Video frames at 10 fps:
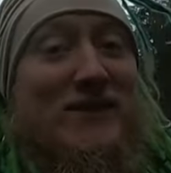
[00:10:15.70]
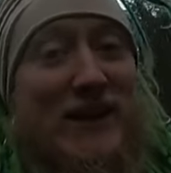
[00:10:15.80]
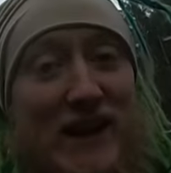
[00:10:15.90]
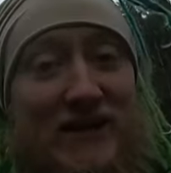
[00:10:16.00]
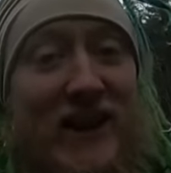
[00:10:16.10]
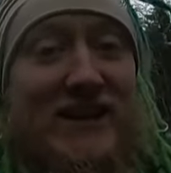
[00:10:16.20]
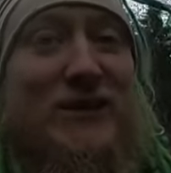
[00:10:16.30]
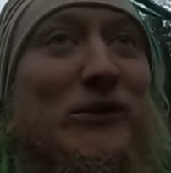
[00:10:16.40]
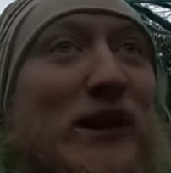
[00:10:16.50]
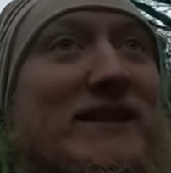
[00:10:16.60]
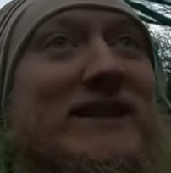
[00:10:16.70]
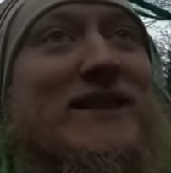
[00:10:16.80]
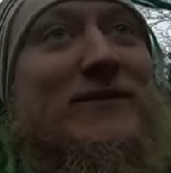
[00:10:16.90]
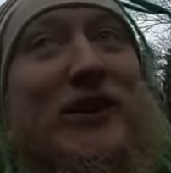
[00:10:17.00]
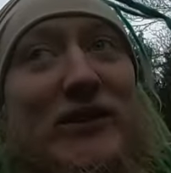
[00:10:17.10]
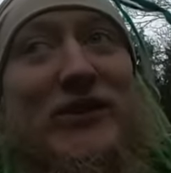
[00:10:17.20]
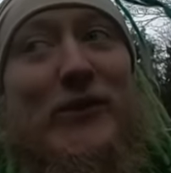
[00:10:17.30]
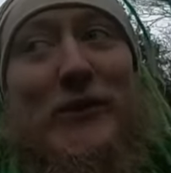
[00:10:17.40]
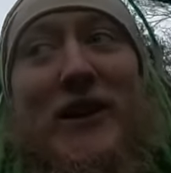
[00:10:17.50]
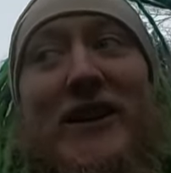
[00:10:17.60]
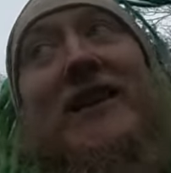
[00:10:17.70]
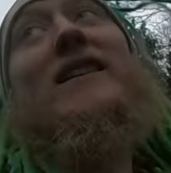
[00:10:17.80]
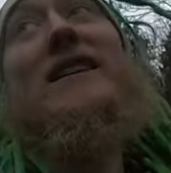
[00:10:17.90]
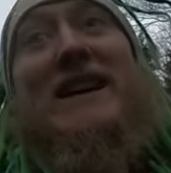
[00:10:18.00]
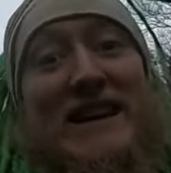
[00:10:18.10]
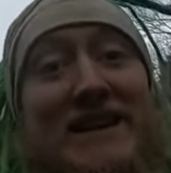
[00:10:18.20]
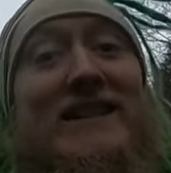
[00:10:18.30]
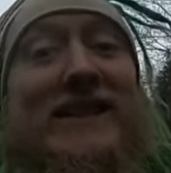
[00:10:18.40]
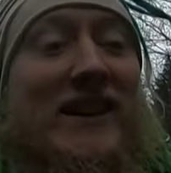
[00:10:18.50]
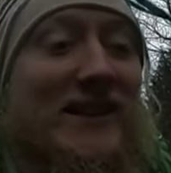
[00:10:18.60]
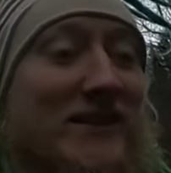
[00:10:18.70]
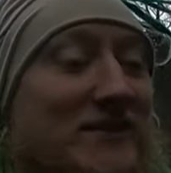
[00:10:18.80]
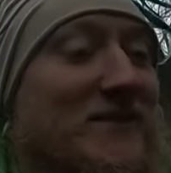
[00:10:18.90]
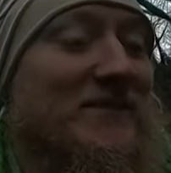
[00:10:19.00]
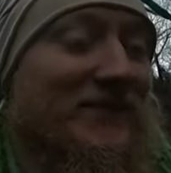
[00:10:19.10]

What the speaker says: out of high school I did some voluntary work here at the castle.